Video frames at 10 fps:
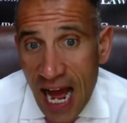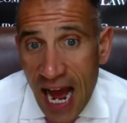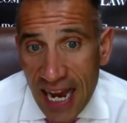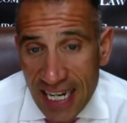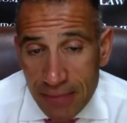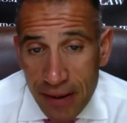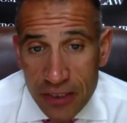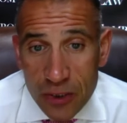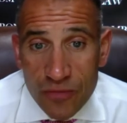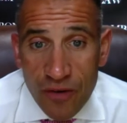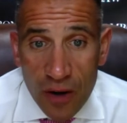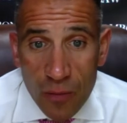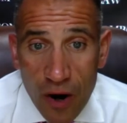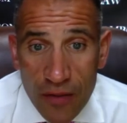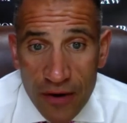I expect to do very
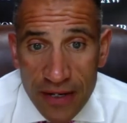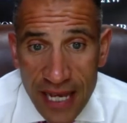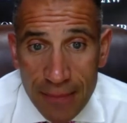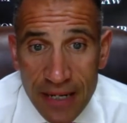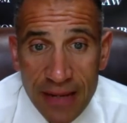well there again.